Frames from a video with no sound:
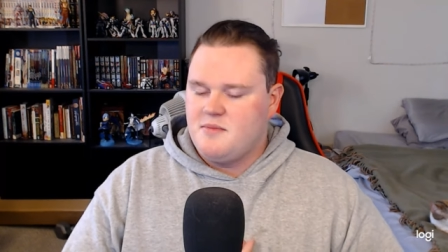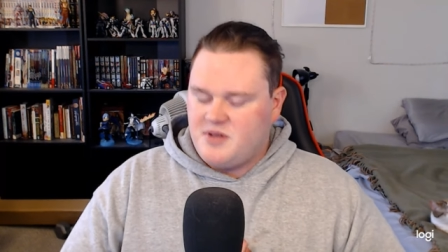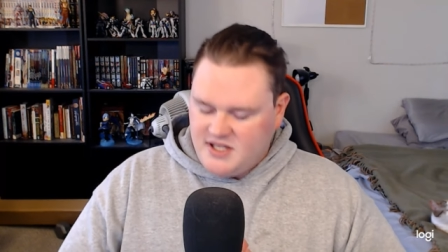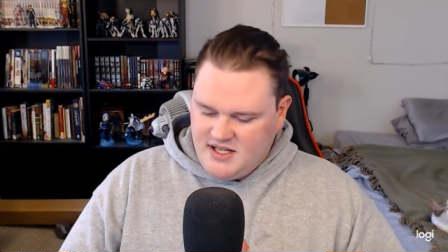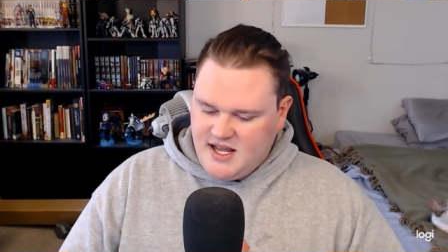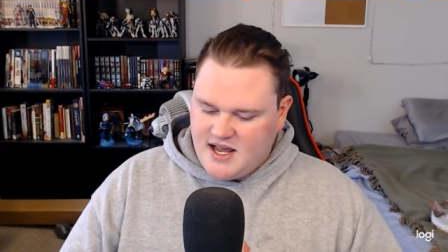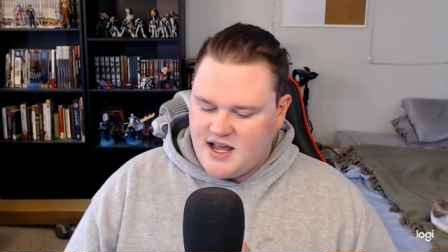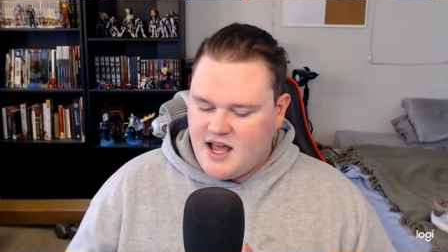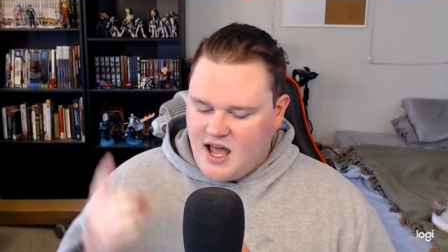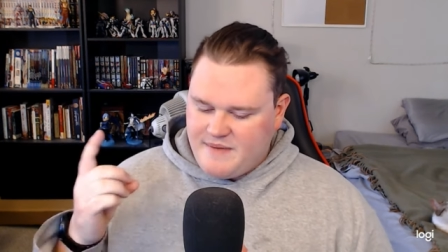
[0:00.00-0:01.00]
But yeah,
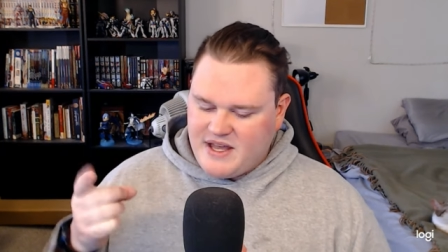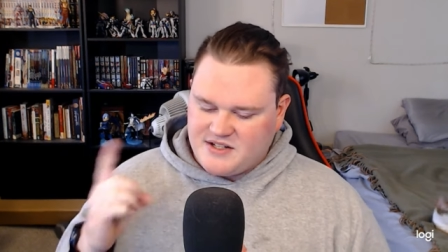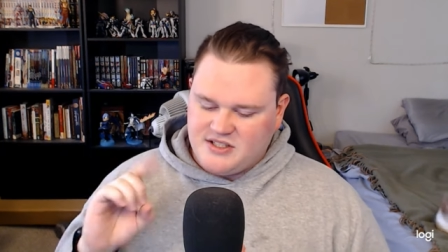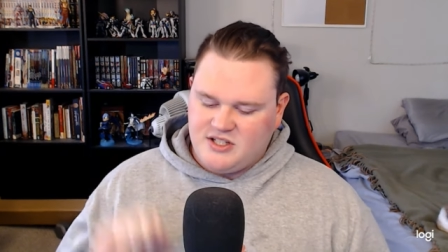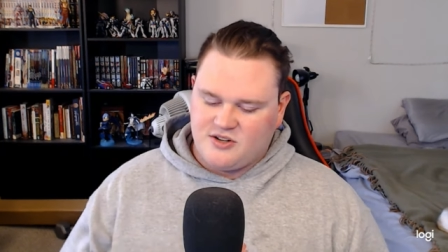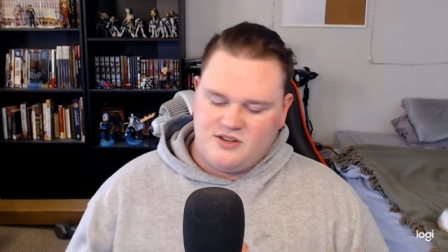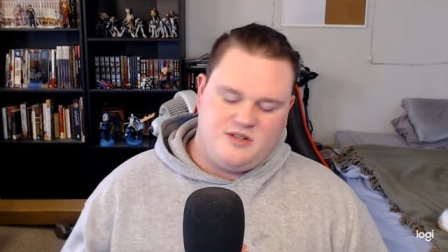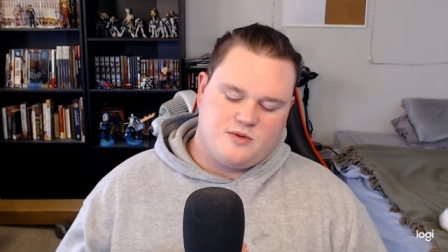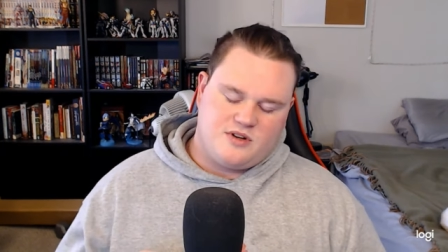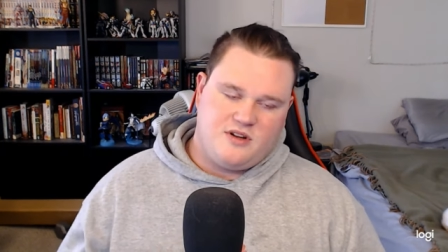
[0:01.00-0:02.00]
I'm actually
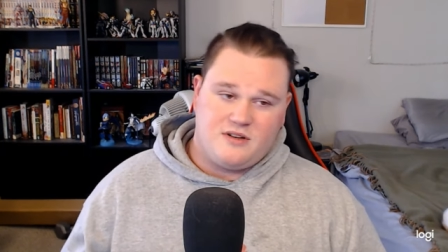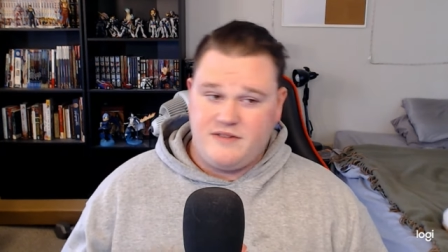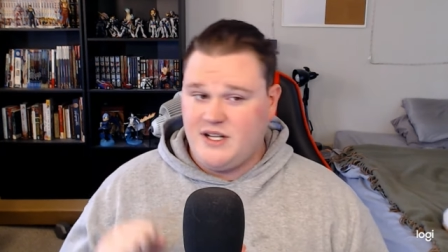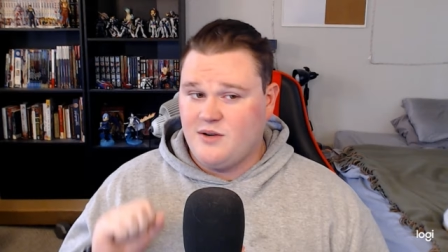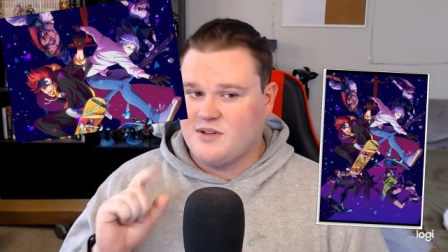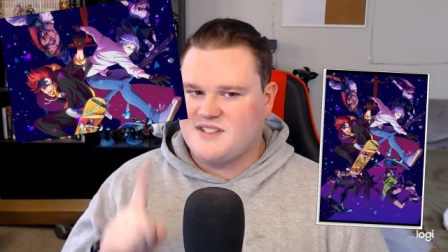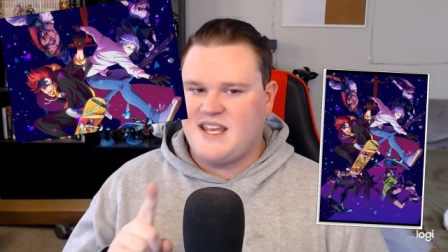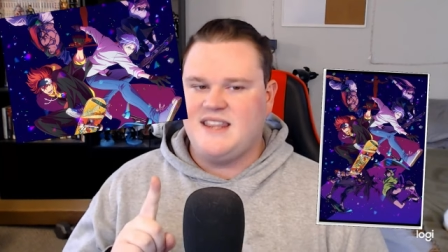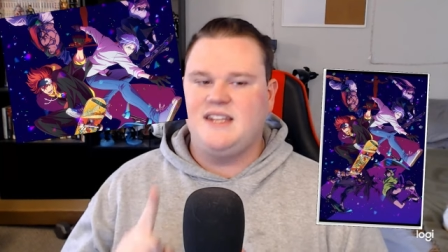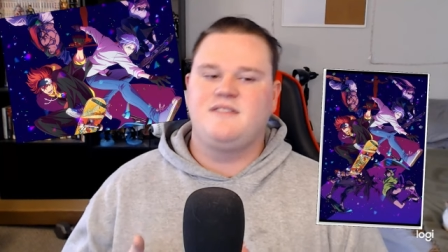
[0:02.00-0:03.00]
currently working on a video on
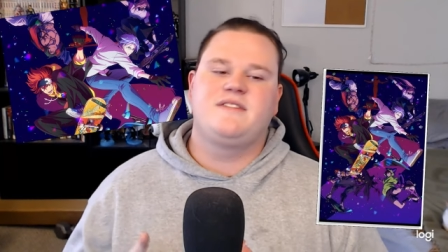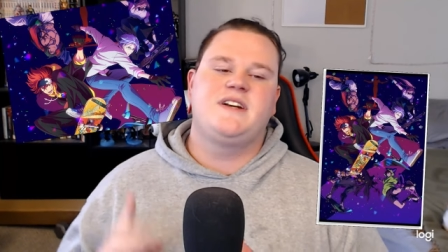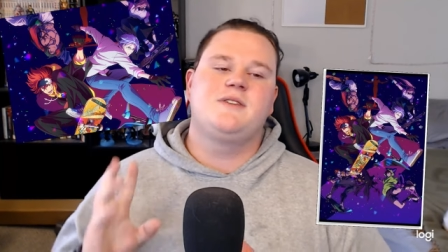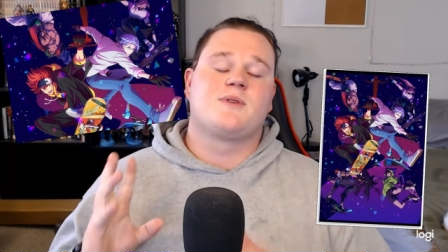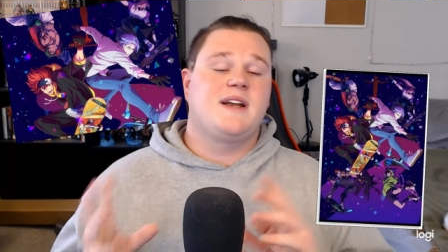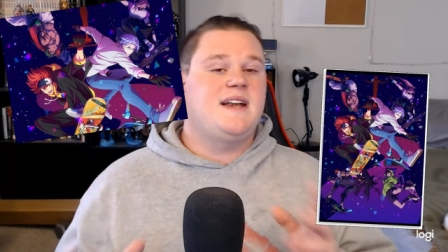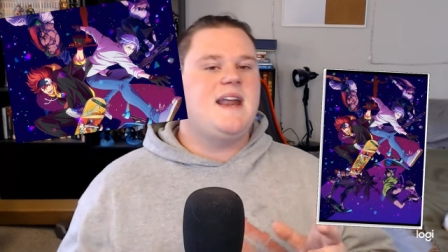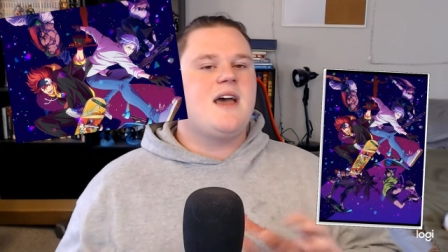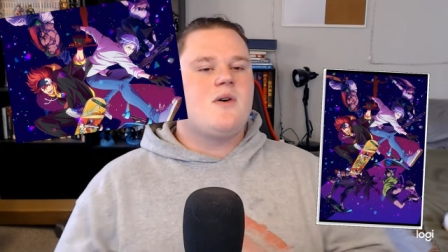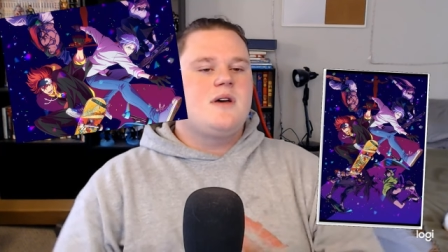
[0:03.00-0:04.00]
Skate Infinity right
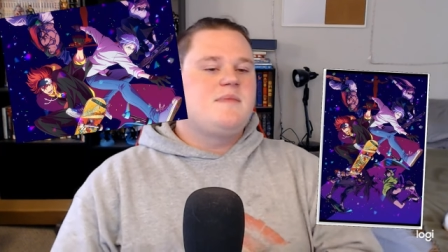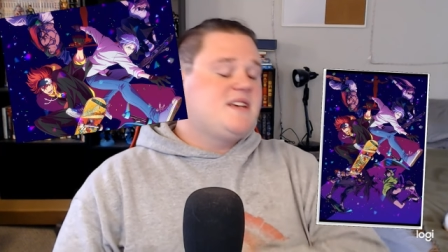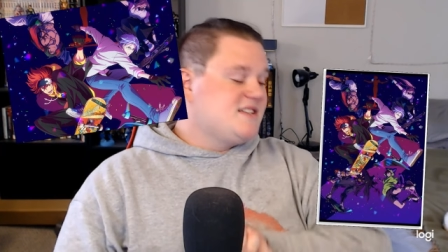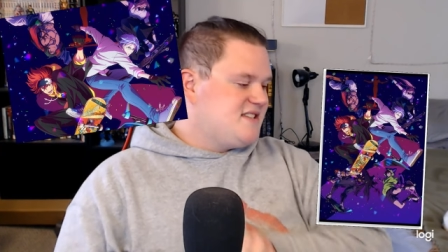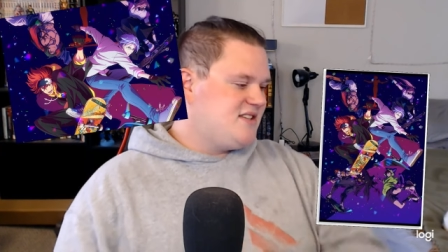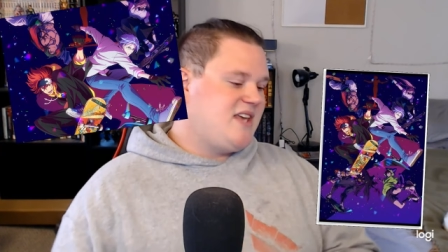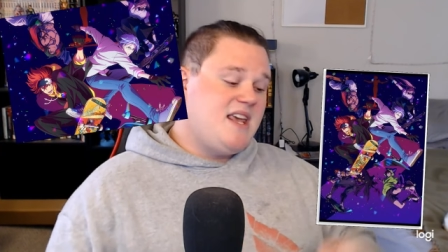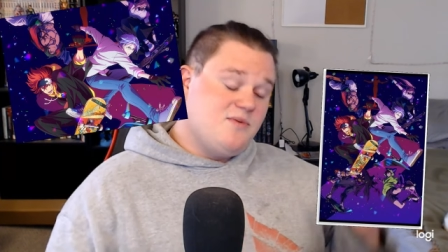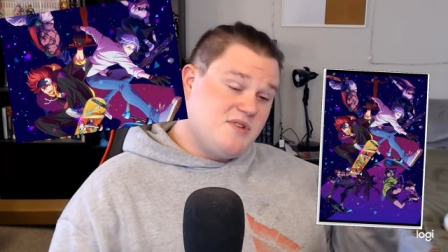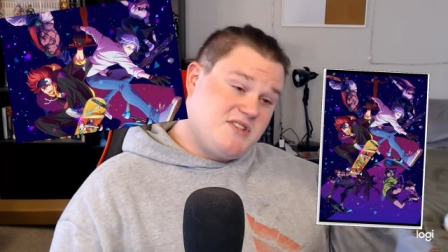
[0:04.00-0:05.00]
now because
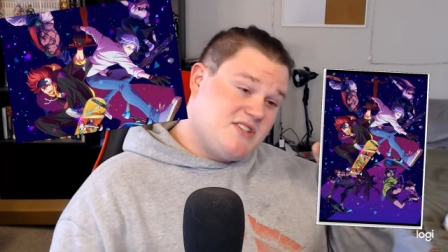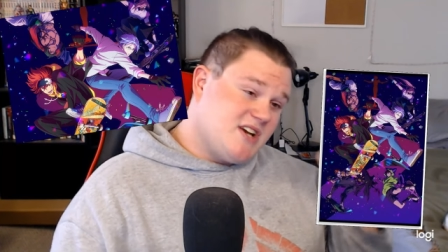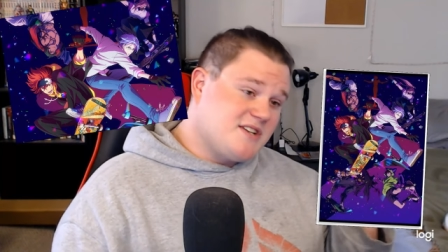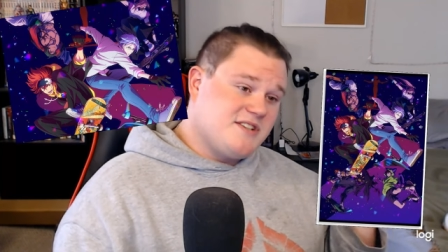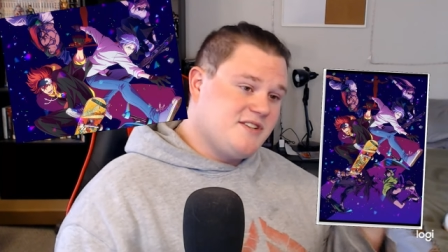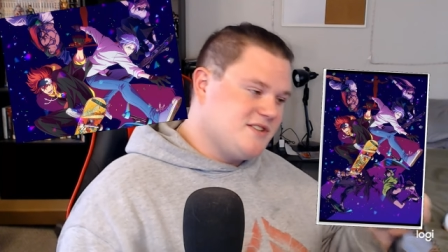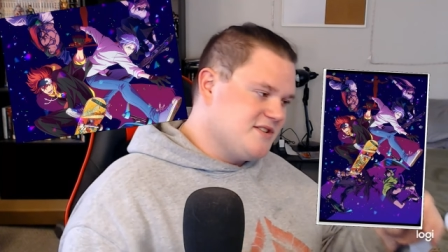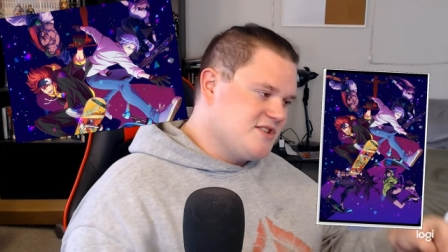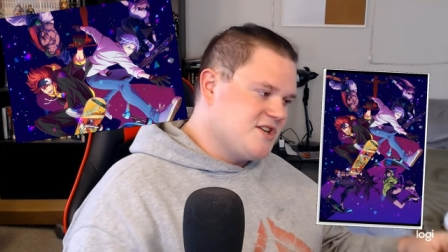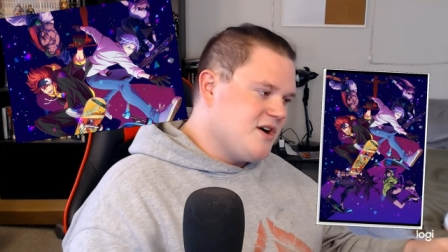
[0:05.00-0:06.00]
Skate was such a
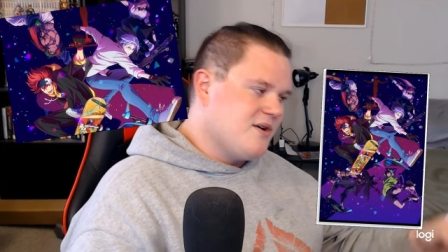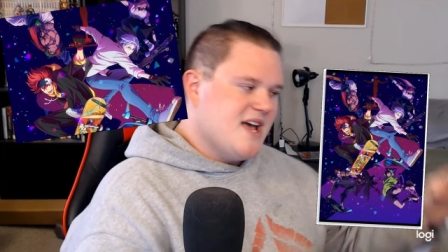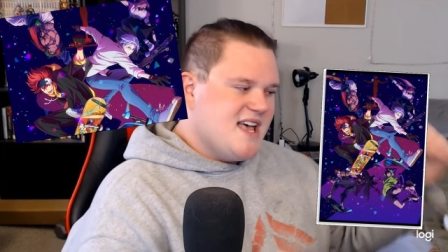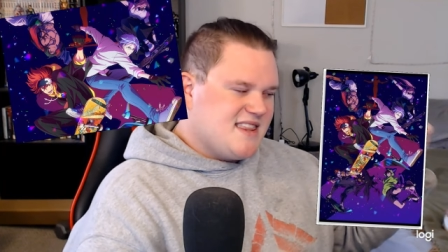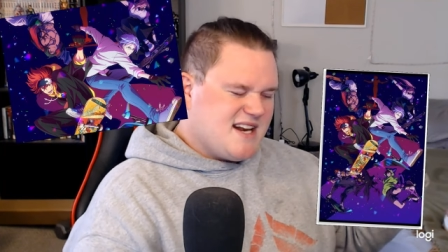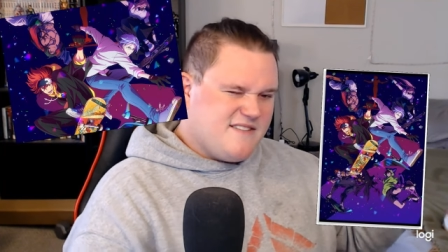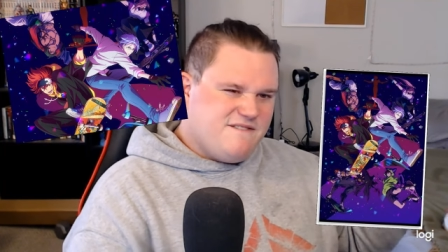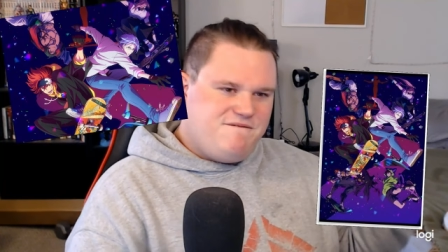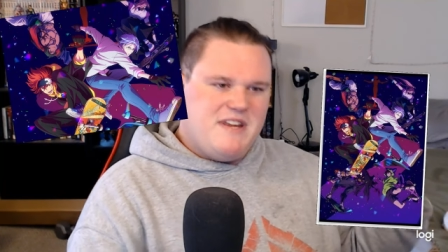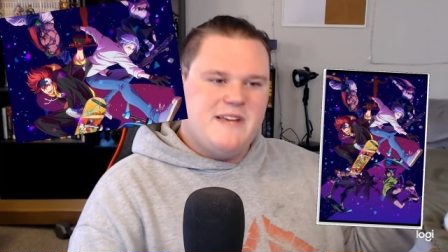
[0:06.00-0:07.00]
good show that I
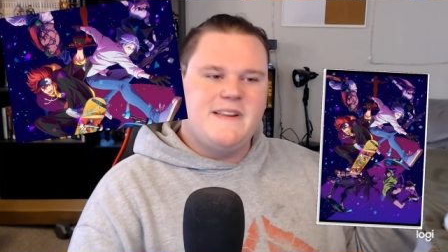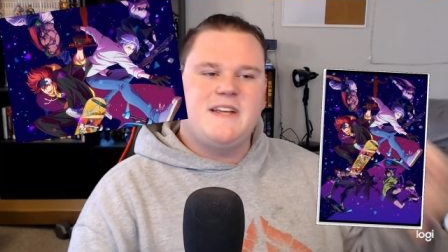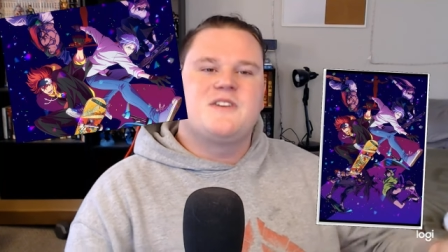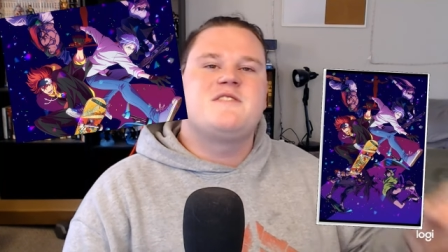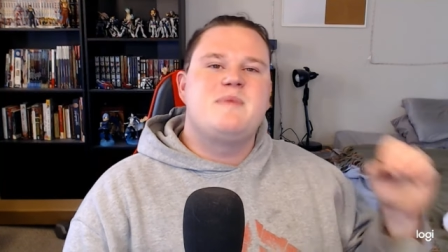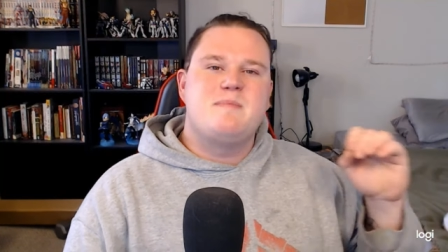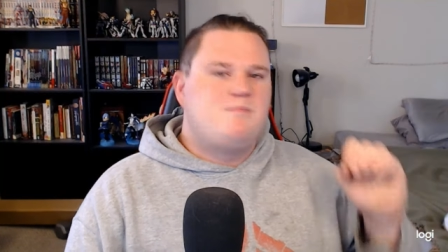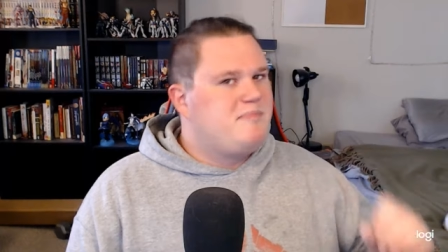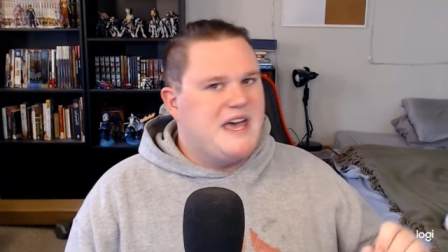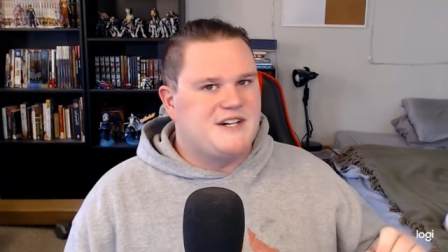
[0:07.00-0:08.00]
feel it could have been
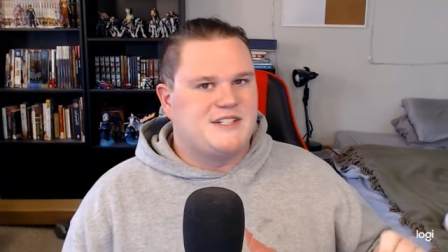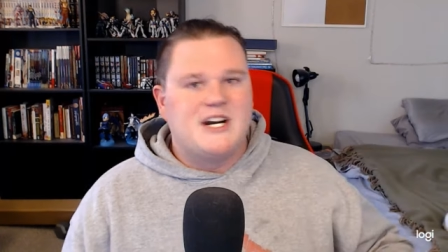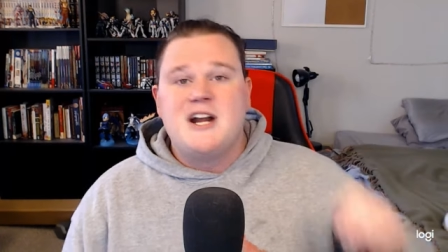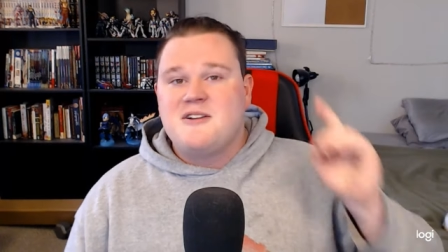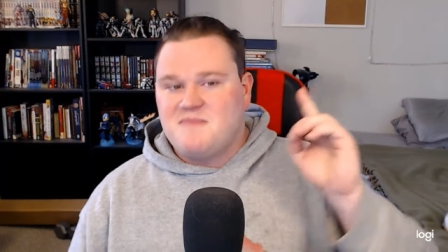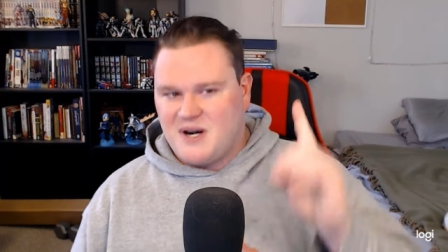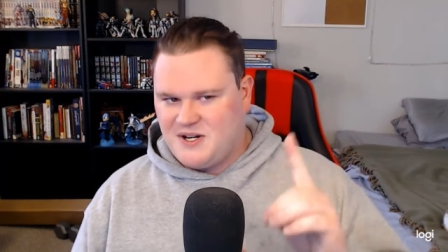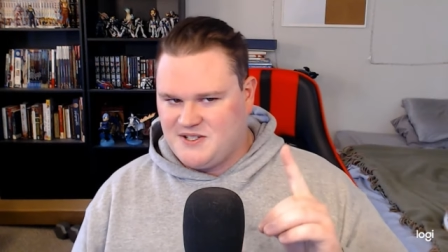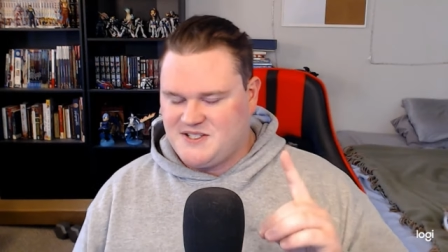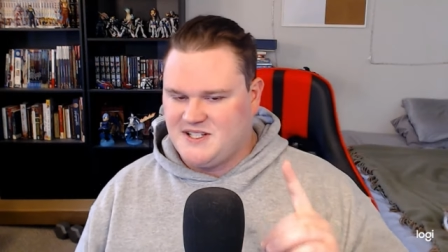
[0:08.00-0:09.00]
better,
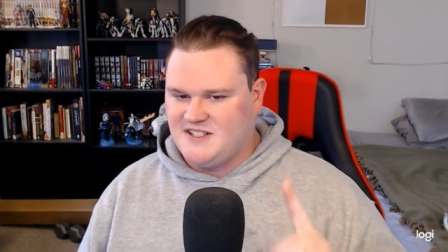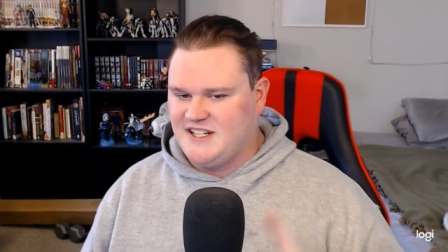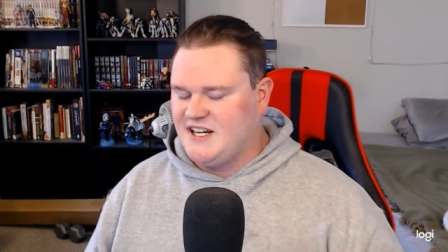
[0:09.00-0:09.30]
personally.